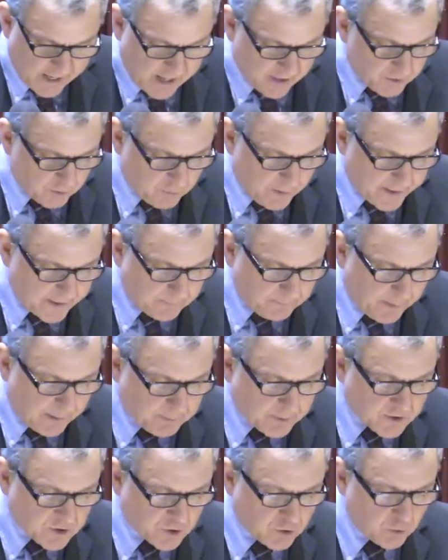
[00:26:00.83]
how the Reading
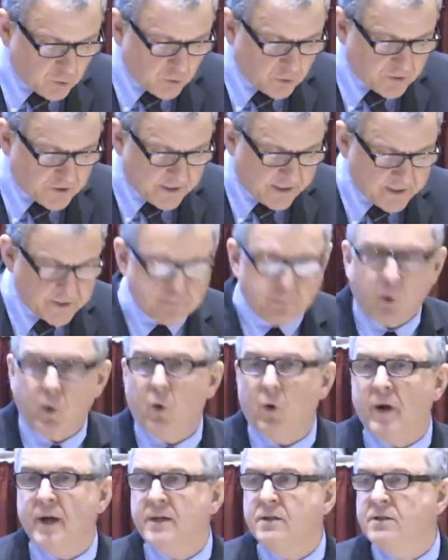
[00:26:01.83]
Public Schools is
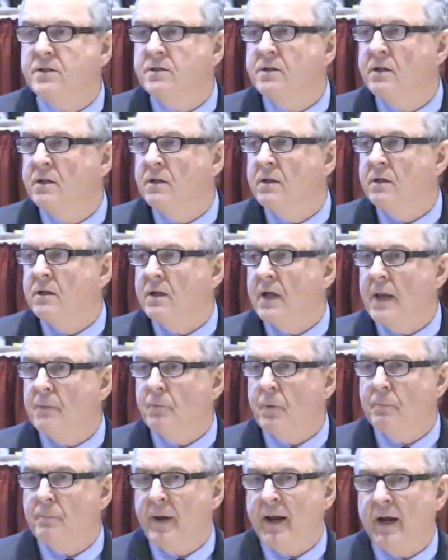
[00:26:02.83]
poised and
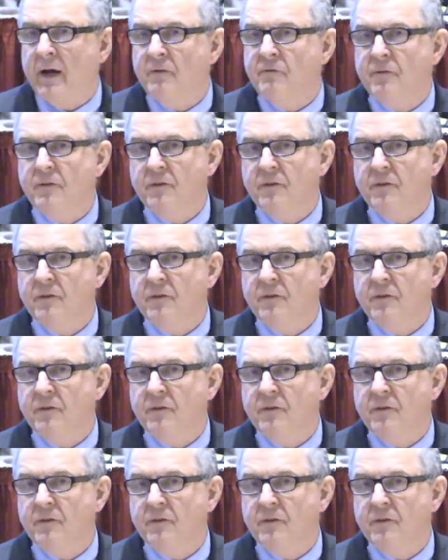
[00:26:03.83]
prepared